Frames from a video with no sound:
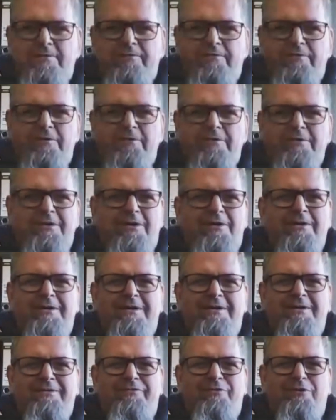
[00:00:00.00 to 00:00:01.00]
for
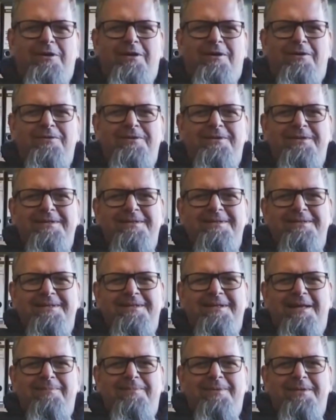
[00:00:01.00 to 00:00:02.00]
counting the
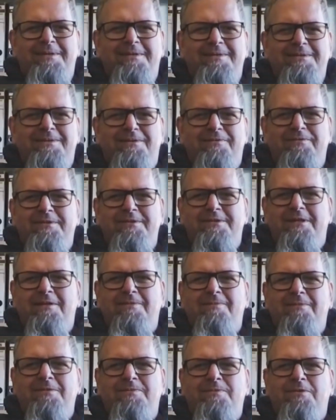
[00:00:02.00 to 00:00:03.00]
inhabitants of the
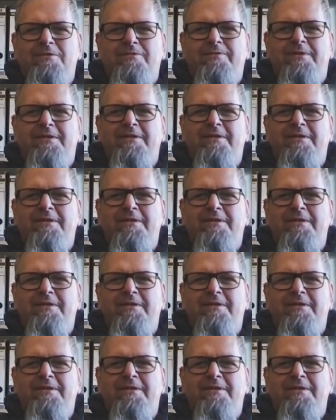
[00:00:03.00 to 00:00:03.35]
settlements, because